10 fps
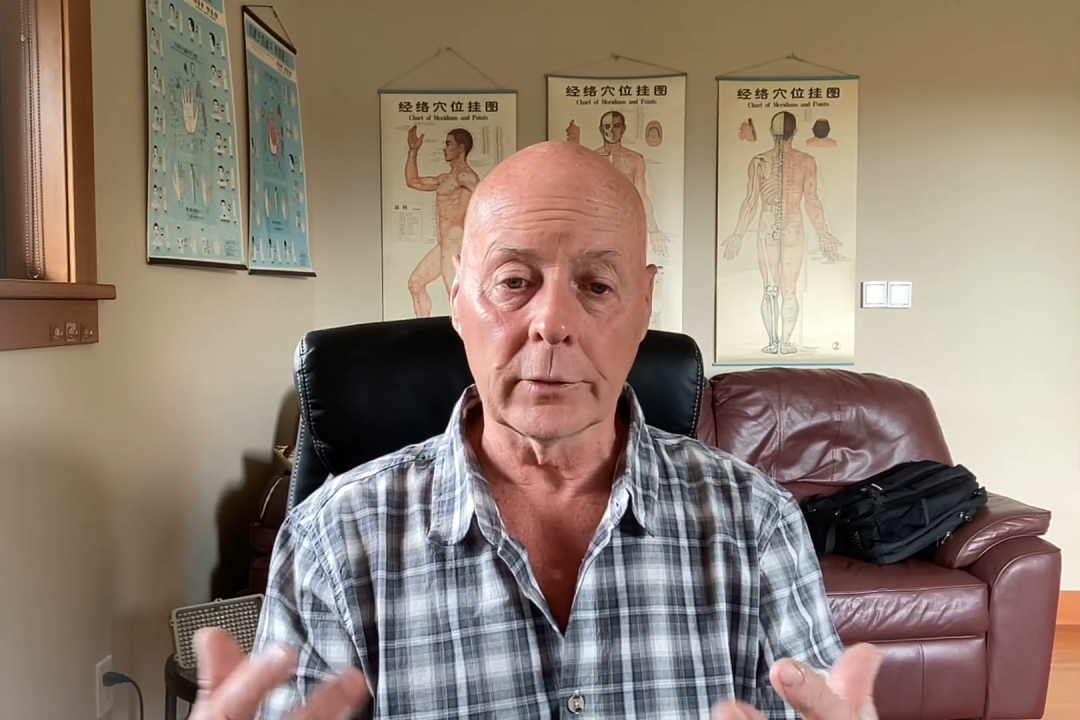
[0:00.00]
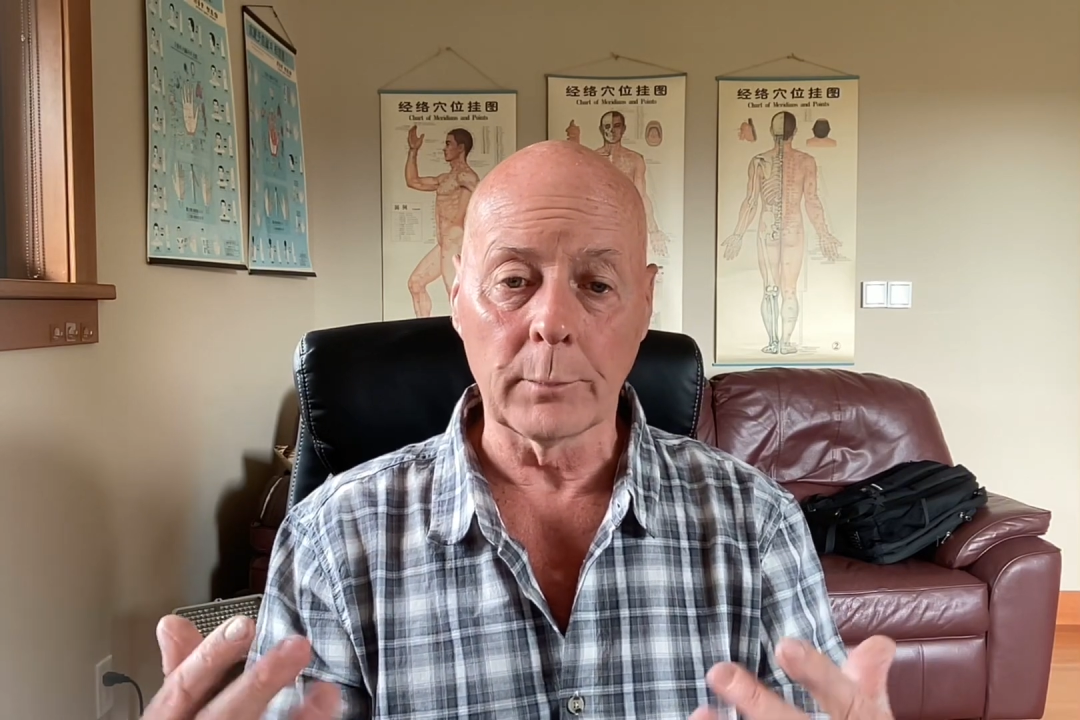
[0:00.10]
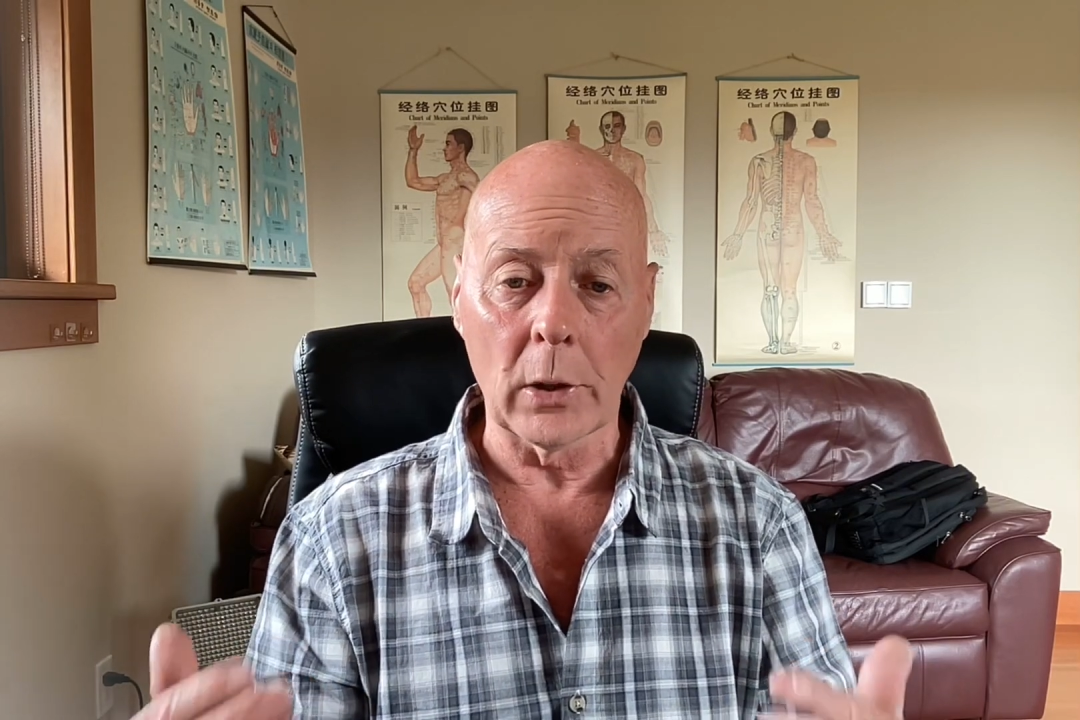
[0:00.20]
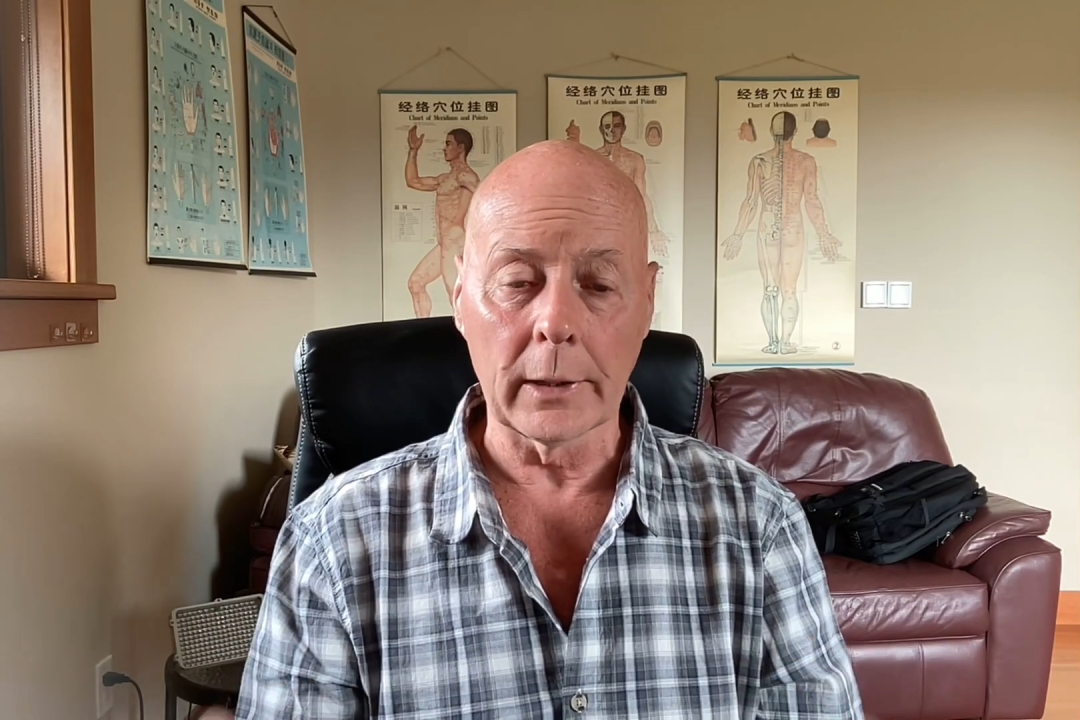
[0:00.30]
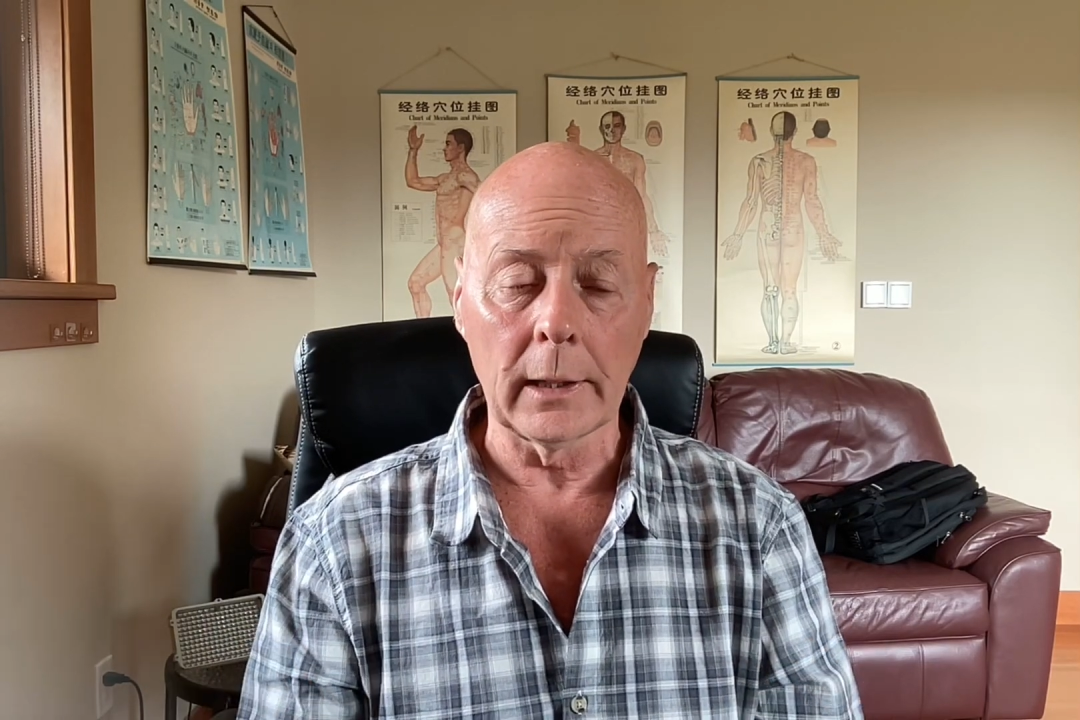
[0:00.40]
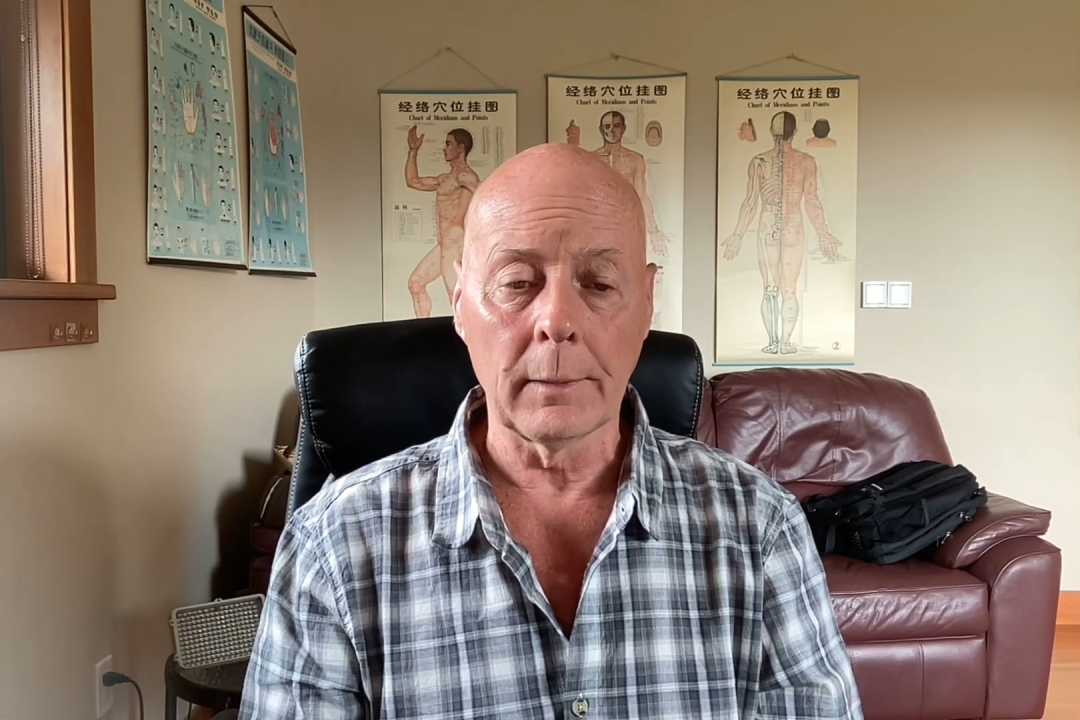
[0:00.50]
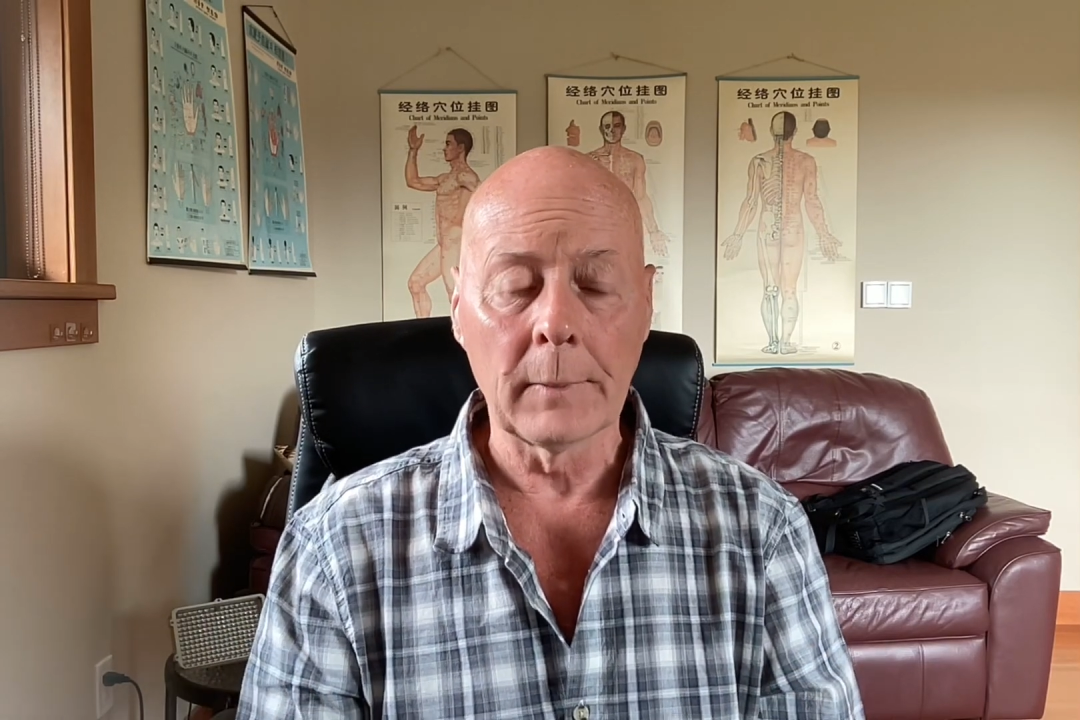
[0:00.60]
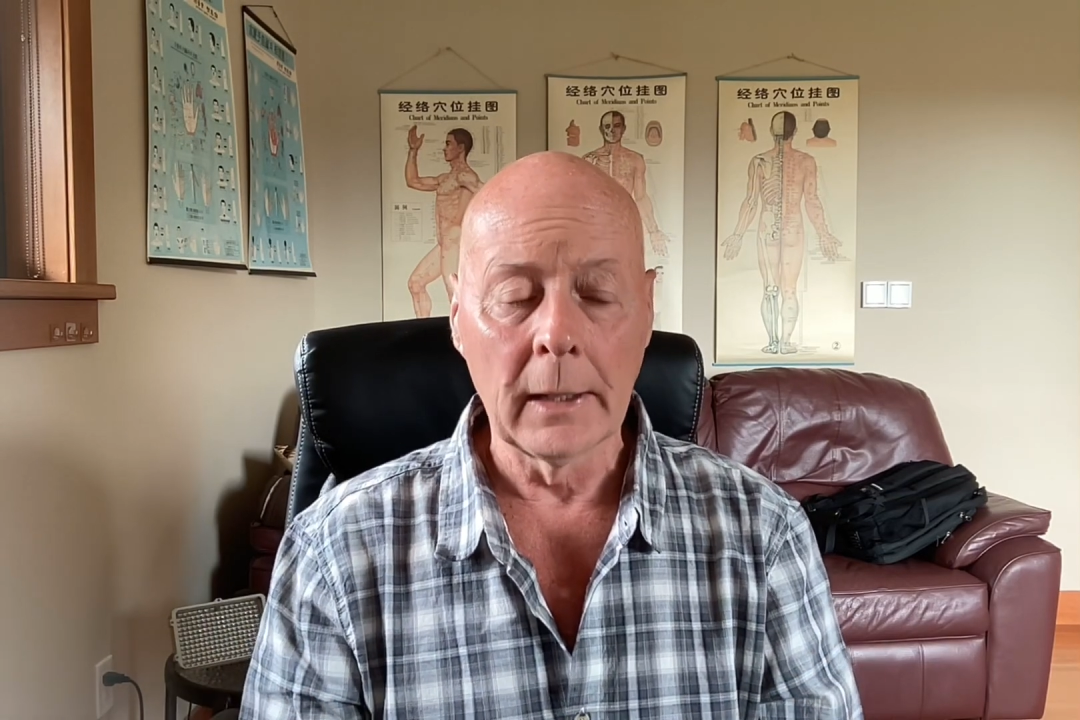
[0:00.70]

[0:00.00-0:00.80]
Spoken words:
the body.